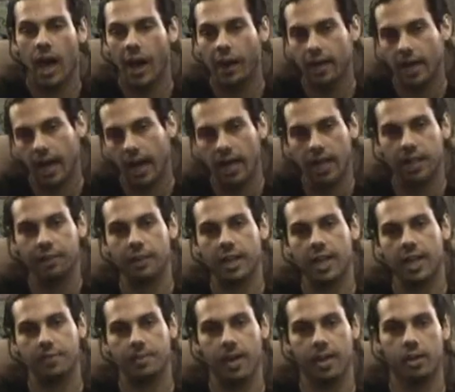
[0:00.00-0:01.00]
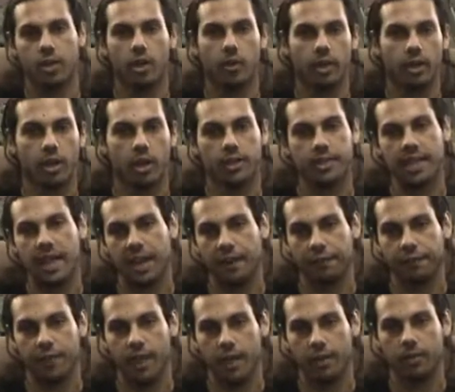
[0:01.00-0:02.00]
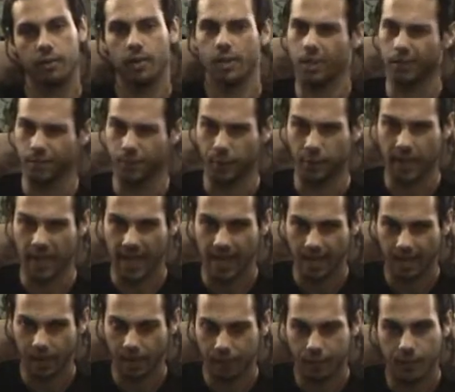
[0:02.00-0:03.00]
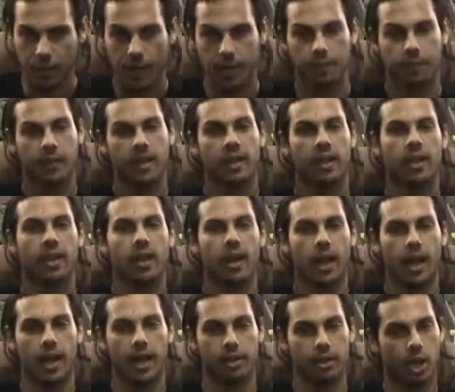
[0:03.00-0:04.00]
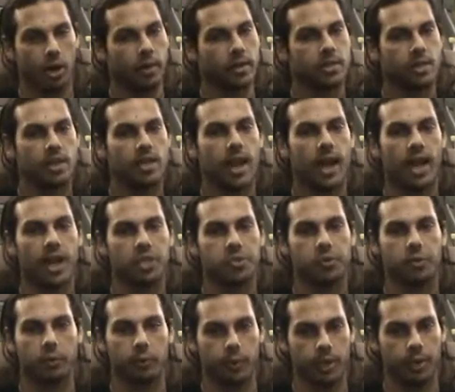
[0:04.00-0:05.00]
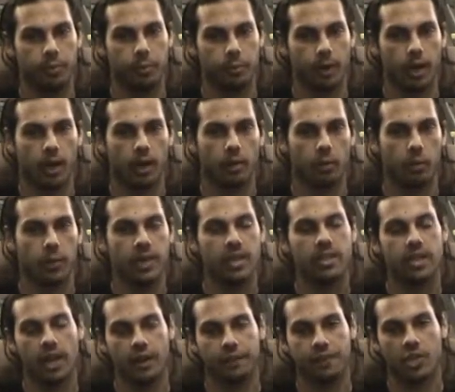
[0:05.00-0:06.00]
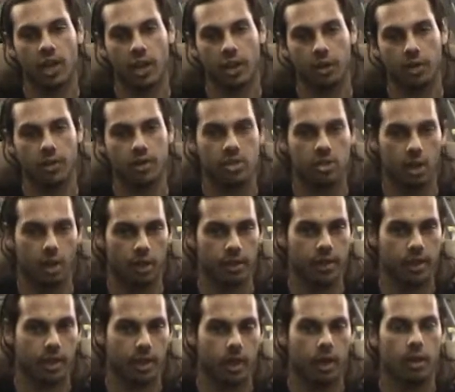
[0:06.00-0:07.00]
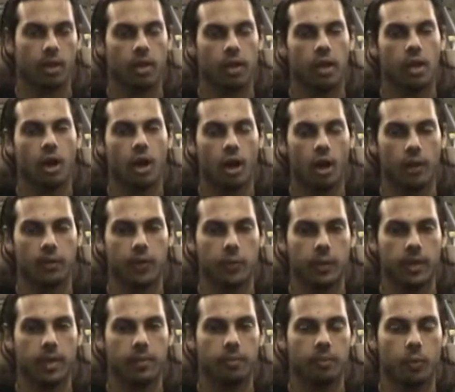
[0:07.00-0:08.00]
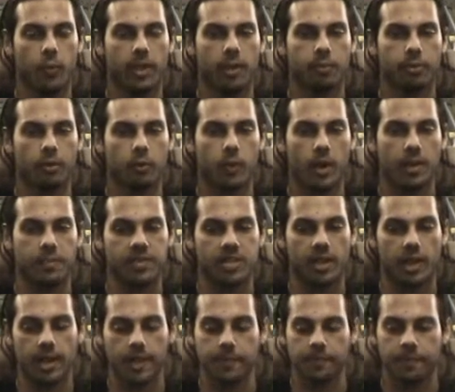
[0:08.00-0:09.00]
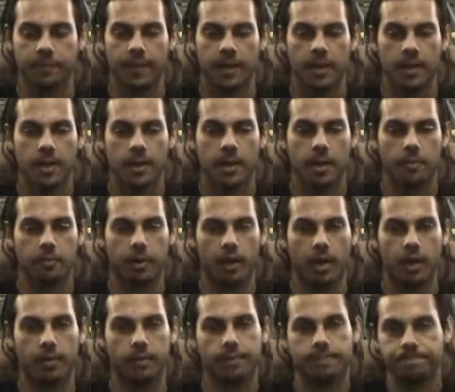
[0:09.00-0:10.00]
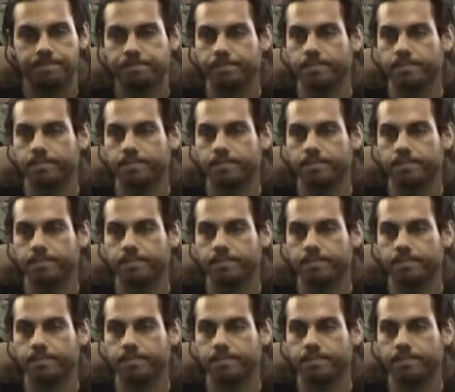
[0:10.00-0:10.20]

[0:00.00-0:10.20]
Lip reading: I would highly recommend going on to FNet, even though I hate FNet, and go into the actual Wii Dev channel. It's on the WeeBrew website. But